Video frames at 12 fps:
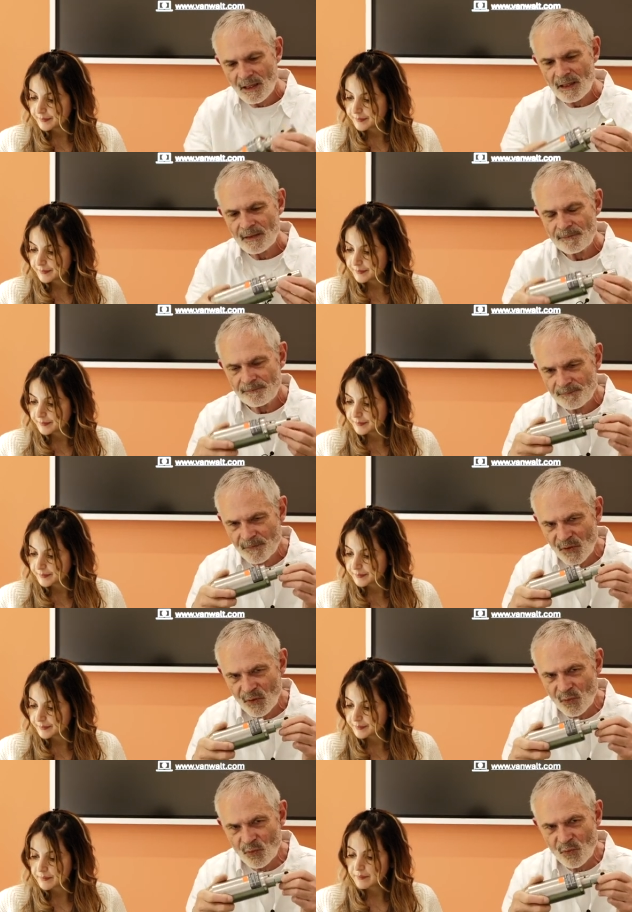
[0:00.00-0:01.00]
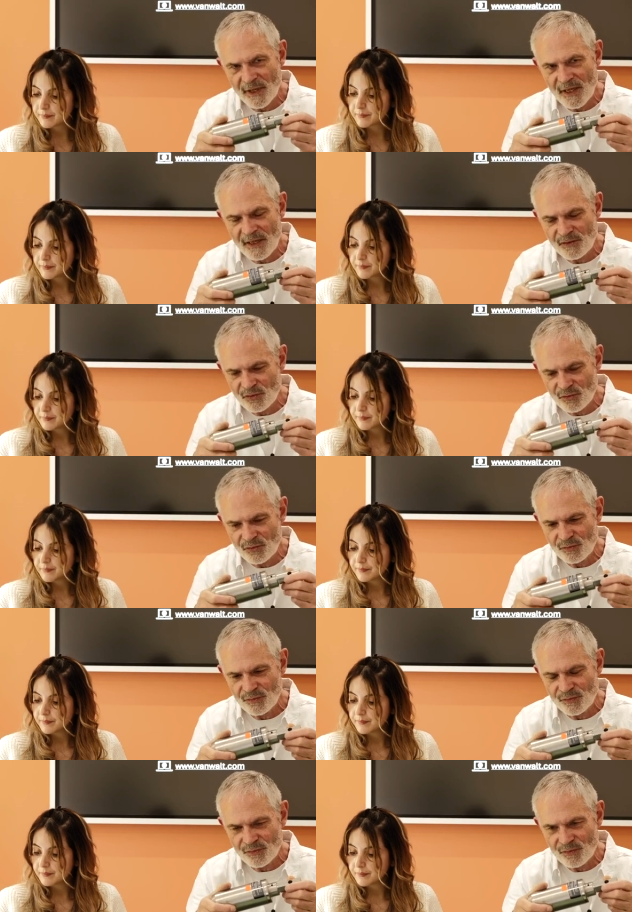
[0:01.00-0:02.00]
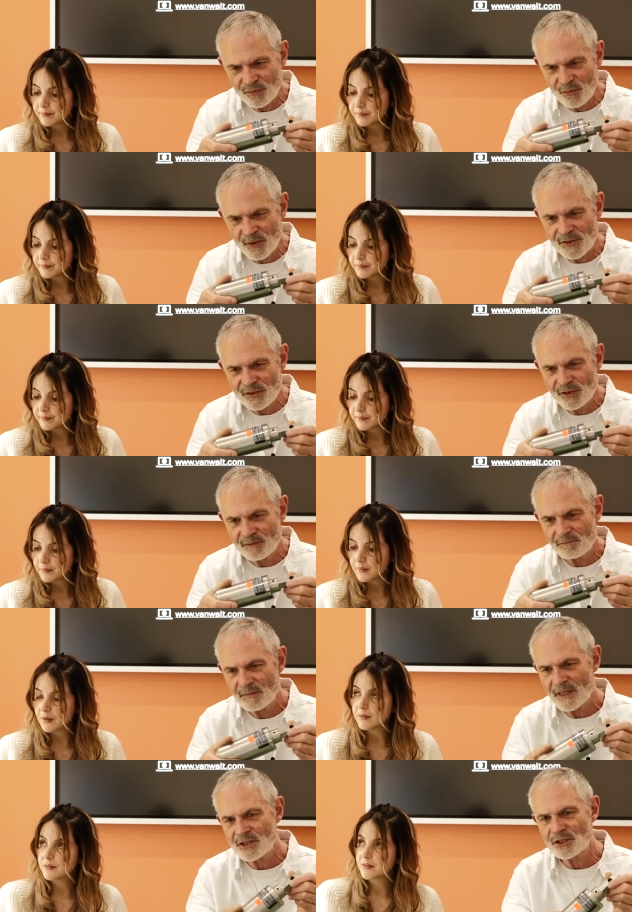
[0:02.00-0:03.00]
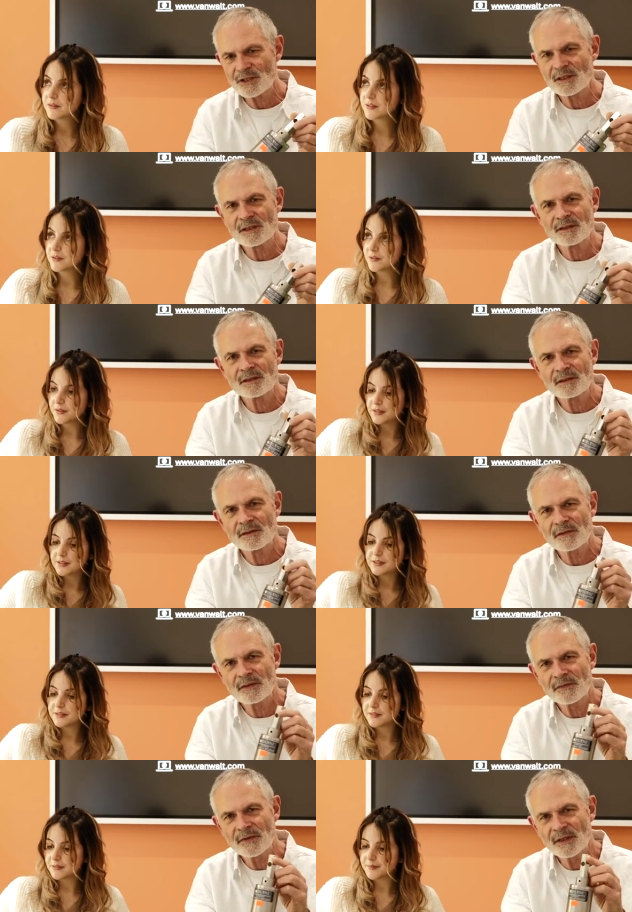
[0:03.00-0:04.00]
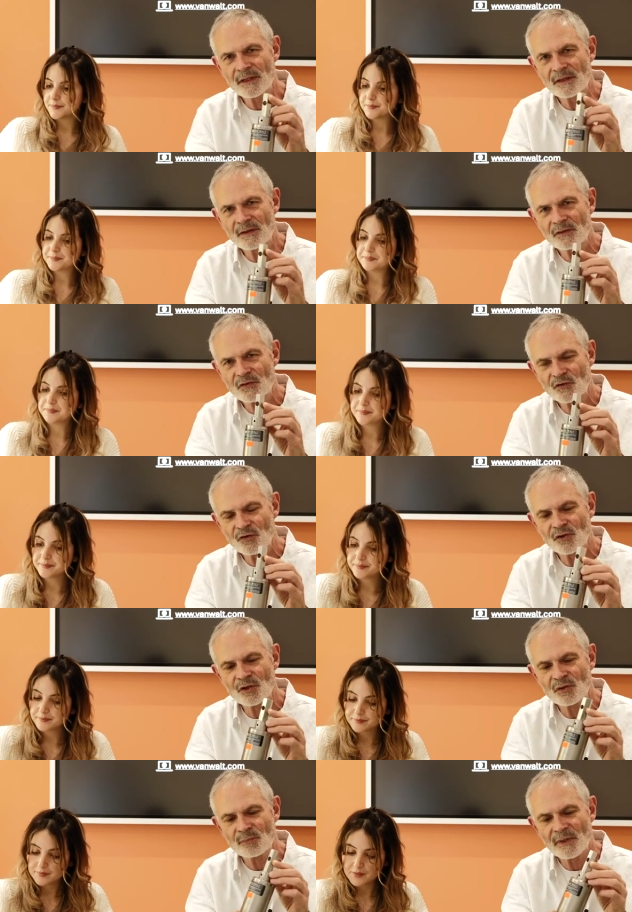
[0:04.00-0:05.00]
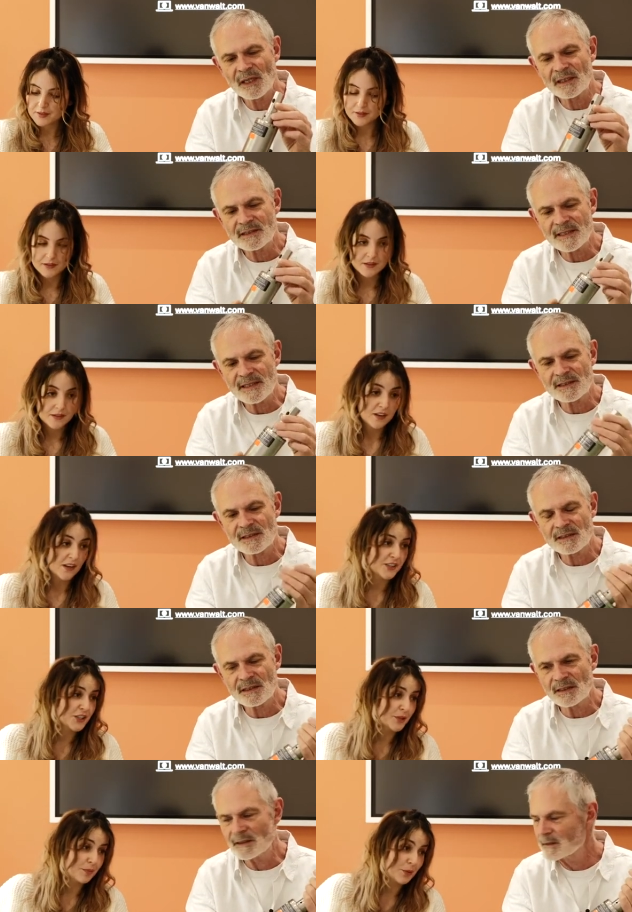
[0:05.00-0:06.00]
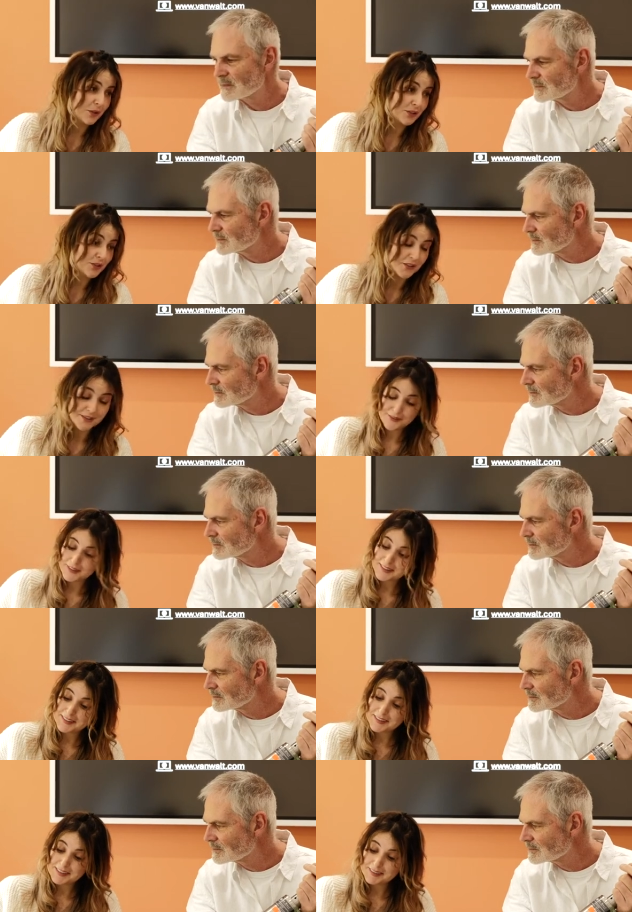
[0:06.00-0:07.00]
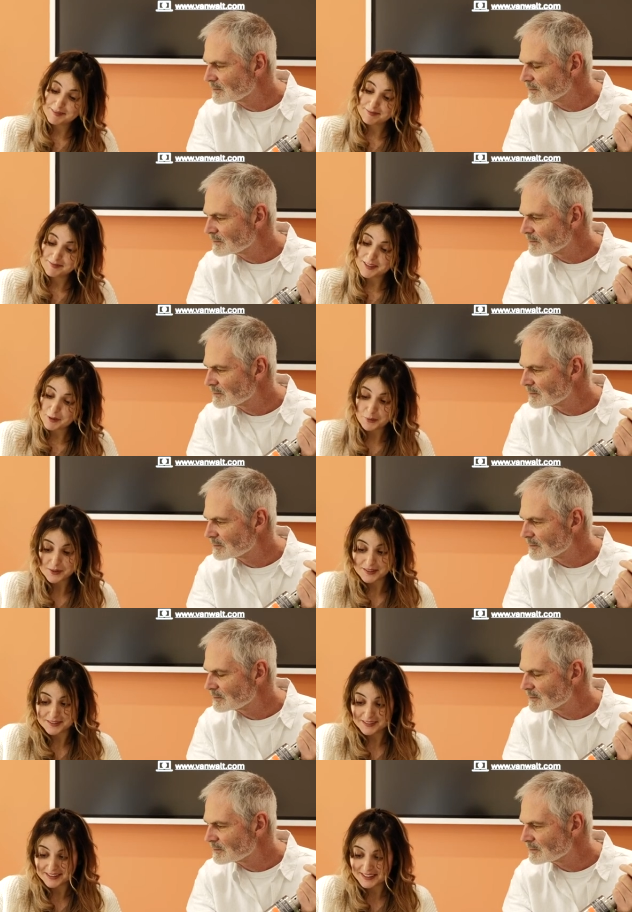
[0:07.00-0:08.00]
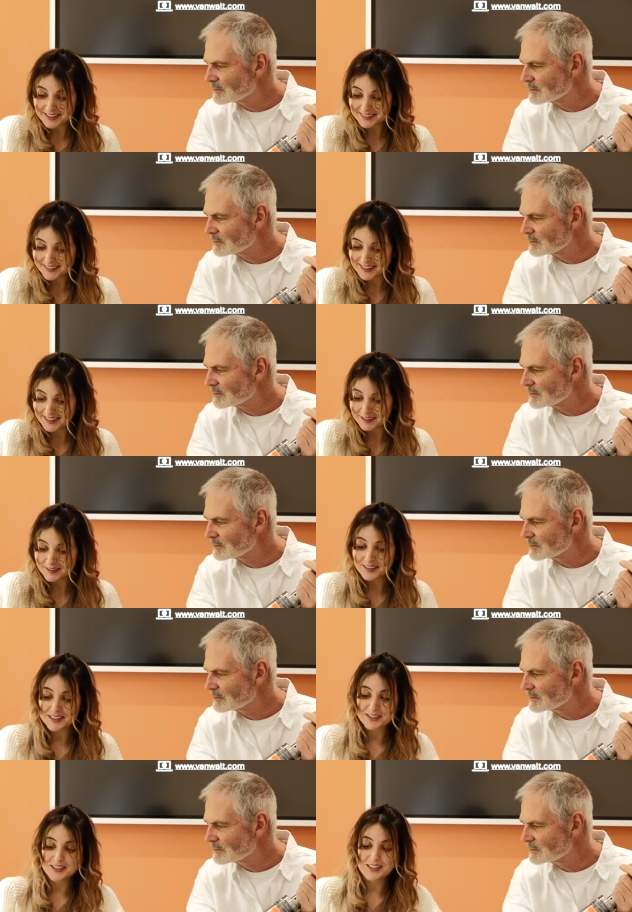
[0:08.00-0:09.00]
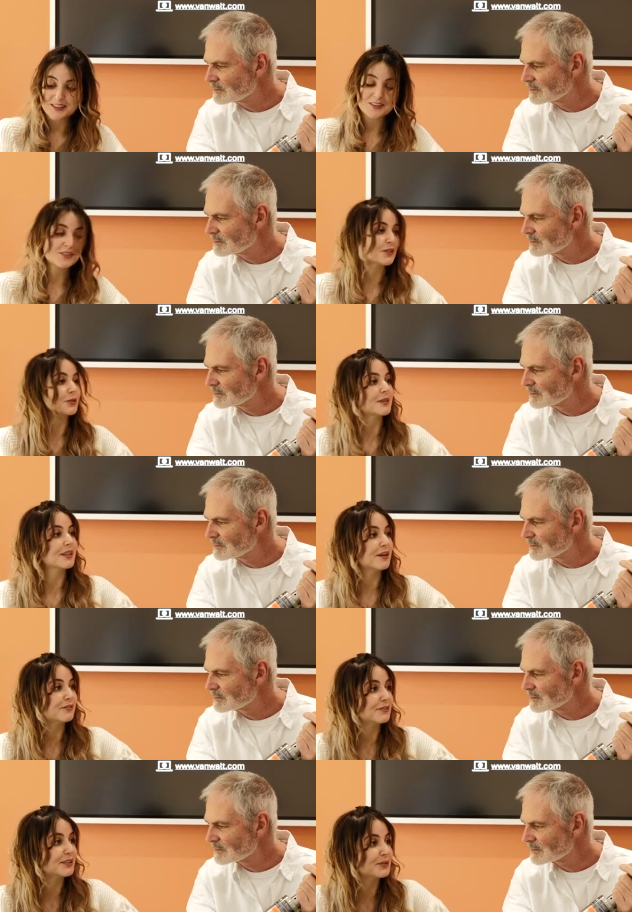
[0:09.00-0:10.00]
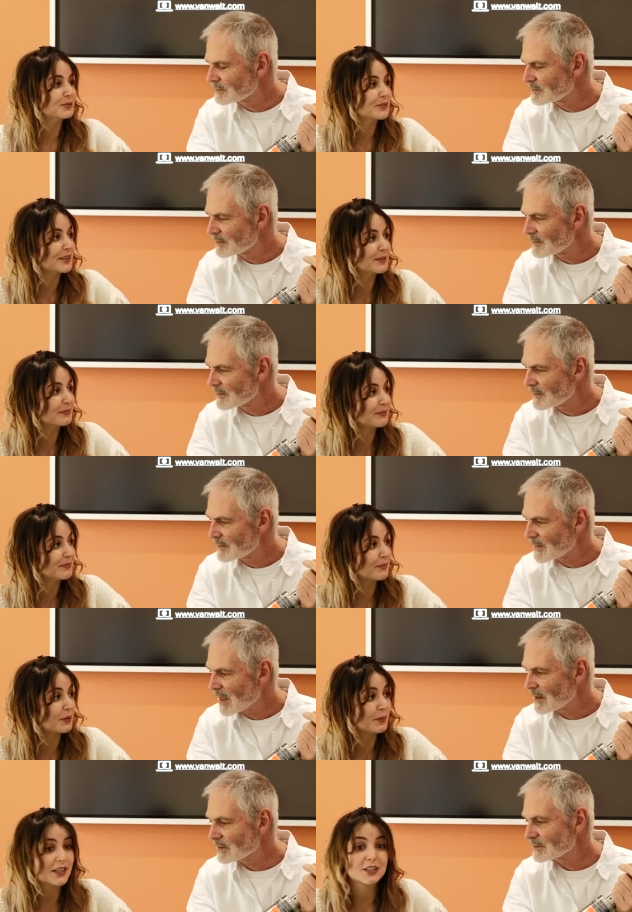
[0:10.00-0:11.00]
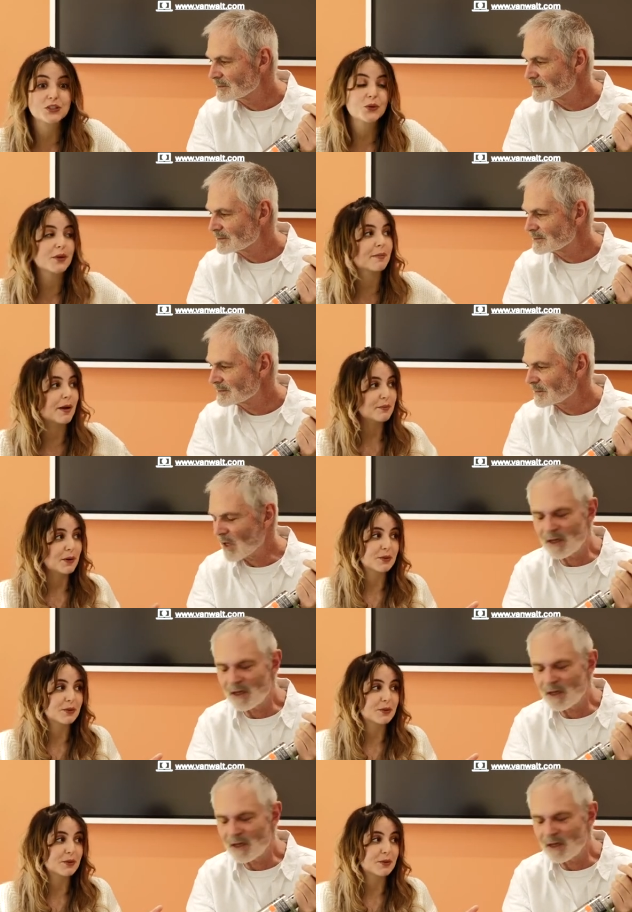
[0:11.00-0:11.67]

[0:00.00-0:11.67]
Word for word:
Speaker 1: Uh, where you want to measure the soil bulk density. I do
Speaker 2: apologise, Vincent. That wasn't the next thing. It's actually the soil recovery auger. But oh. we can oh. talk about